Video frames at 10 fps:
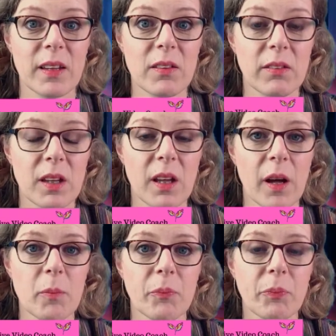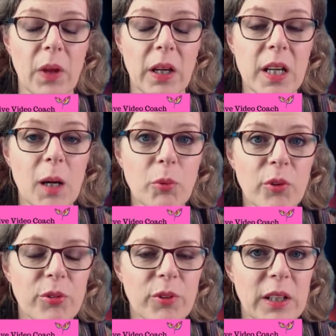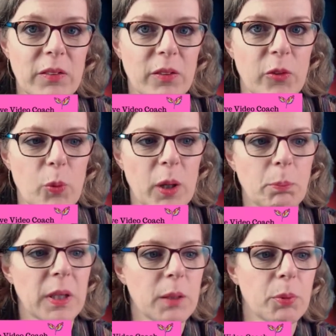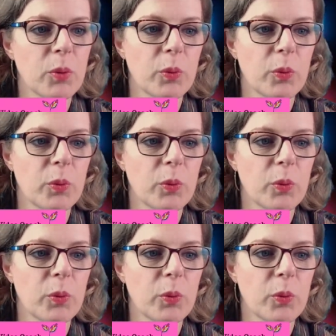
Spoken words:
There's a number of reasons why people